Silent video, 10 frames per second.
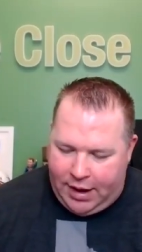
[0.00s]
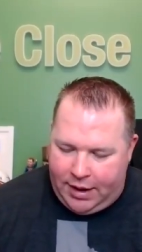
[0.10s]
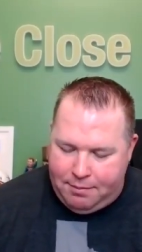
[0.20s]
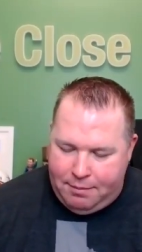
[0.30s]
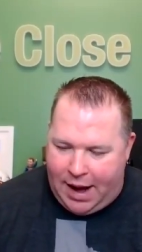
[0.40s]
I
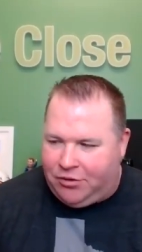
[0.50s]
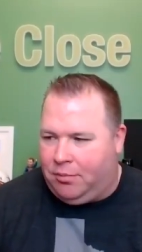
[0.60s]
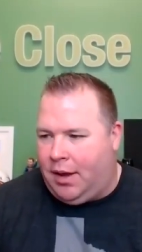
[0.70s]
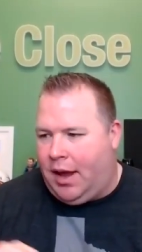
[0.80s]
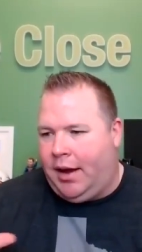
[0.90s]
did a
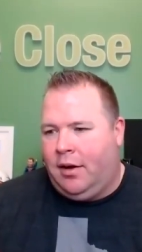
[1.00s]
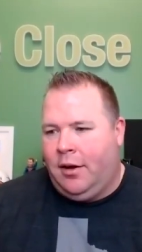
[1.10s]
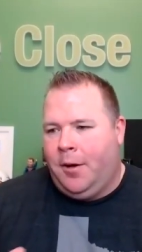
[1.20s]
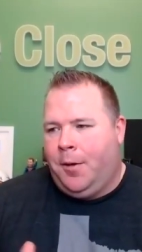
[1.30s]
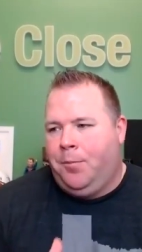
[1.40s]
mastermind
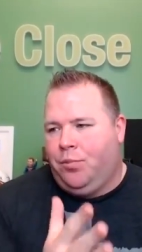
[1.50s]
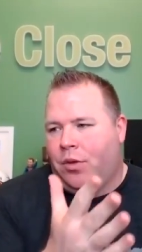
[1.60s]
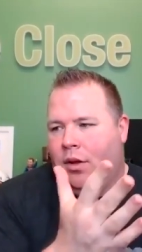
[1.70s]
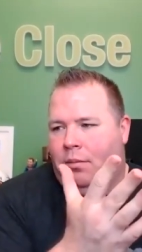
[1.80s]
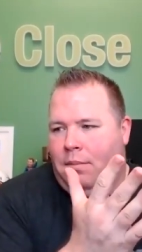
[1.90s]

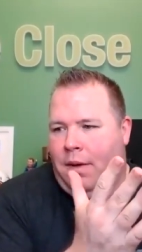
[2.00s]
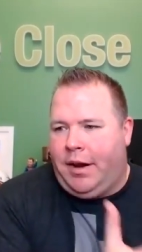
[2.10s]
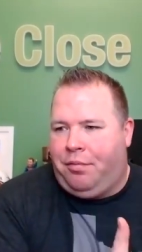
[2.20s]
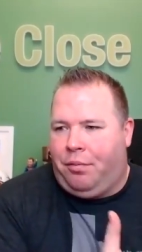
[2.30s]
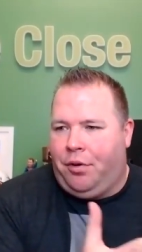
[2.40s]

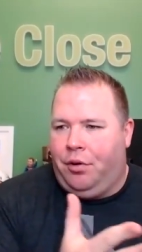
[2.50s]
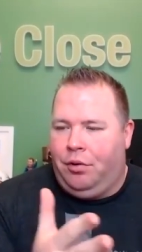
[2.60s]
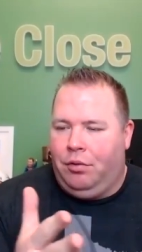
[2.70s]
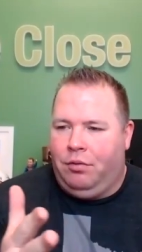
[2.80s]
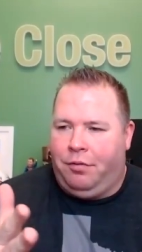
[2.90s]
Monday
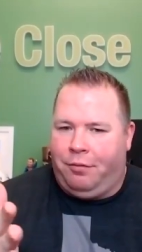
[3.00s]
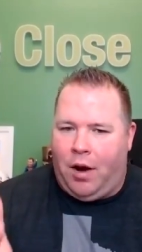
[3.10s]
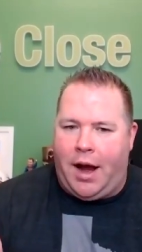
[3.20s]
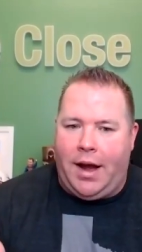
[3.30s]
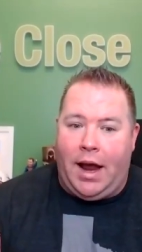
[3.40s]
through
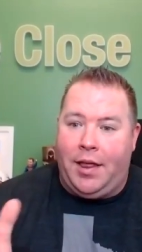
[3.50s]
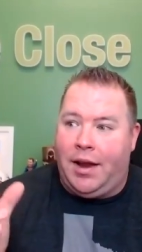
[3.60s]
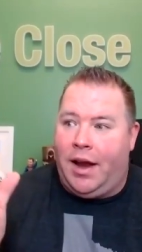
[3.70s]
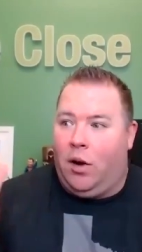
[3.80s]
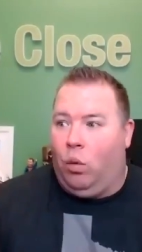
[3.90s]
Friday, and then
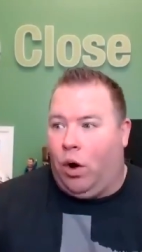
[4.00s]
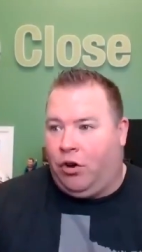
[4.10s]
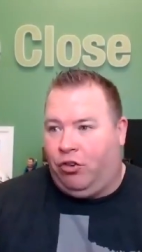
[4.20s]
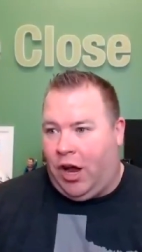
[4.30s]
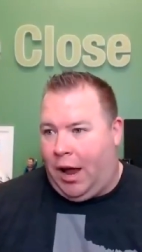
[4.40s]
I had a
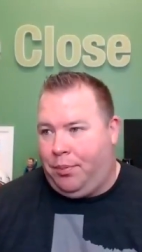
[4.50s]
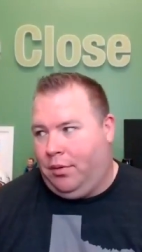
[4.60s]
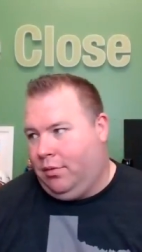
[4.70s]
workshop